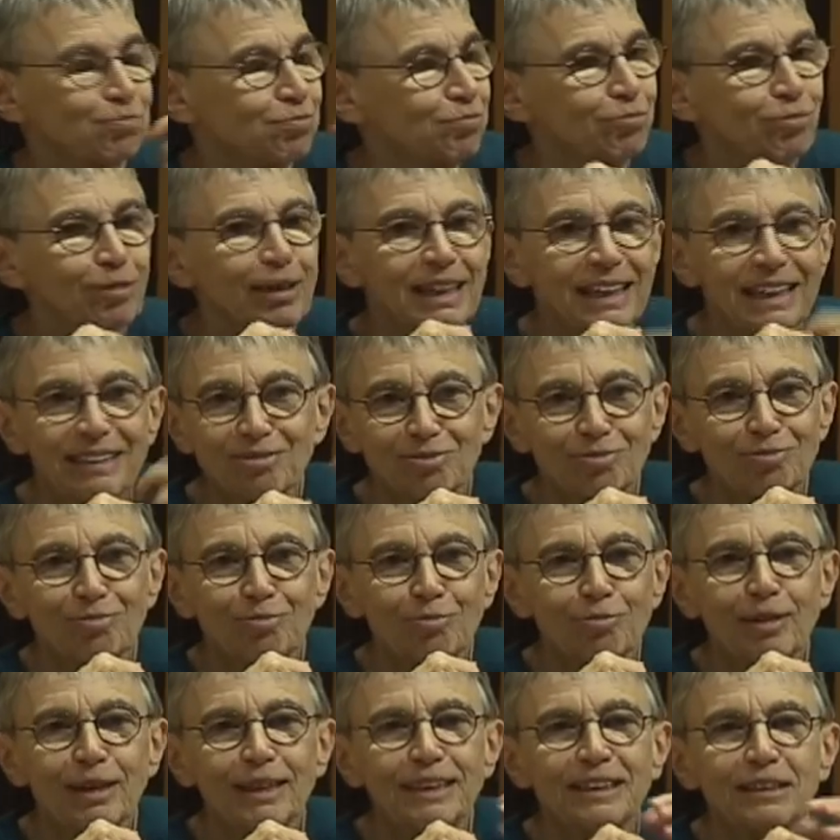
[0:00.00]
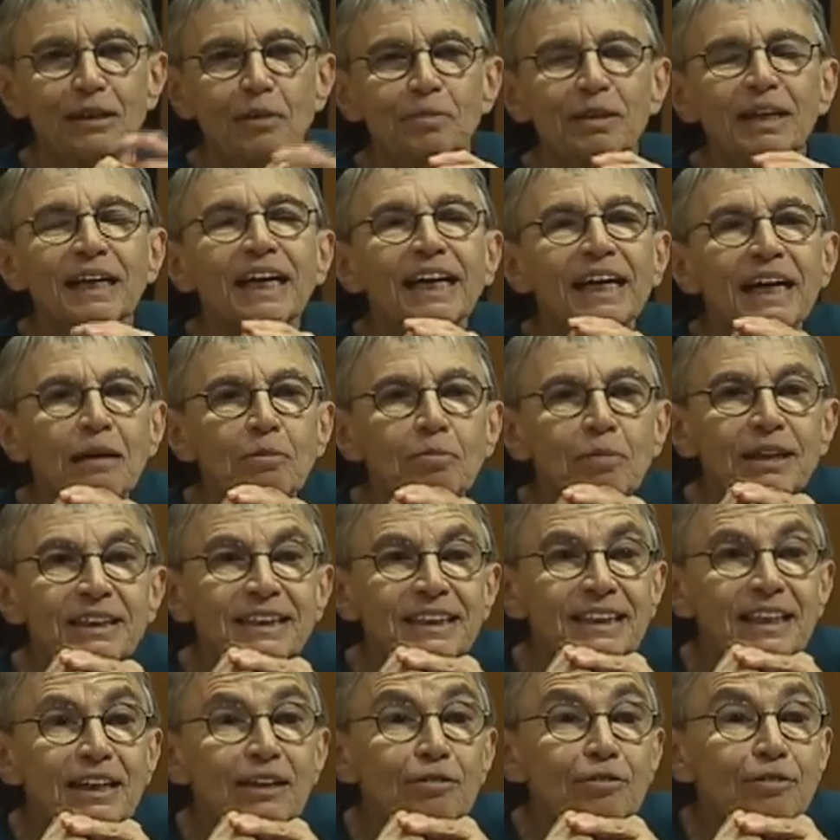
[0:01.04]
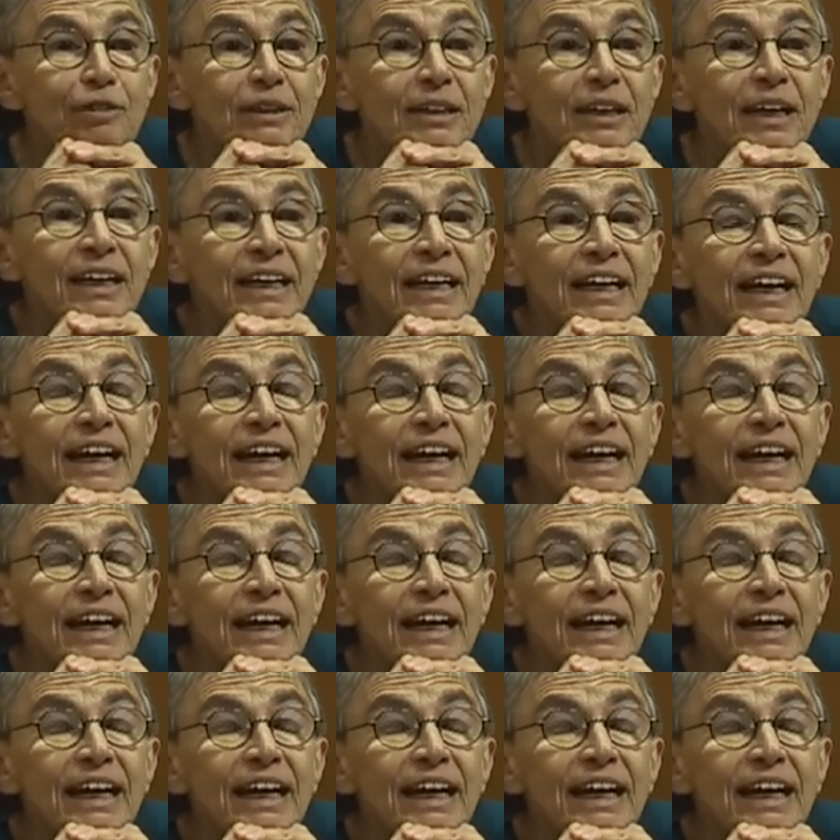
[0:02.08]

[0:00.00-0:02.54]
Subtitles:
read something again myself, and